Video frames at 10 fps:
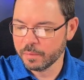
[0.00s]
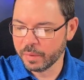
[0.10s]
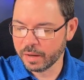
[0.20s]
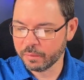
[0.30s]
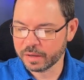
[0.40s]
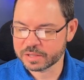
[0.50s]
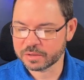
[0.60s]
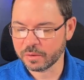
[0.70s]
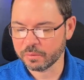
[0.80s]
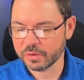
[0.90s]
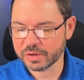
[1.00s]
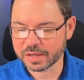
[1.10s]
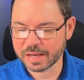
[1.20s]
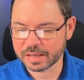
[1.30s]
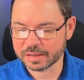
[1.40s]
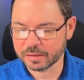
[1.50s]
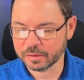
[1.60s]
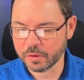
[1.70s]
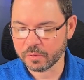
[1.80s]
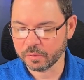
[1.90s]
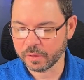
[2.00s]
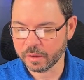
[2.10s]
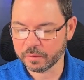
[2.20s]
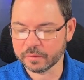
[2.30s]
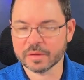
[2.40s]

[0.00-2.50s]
But when I start really connecting local there,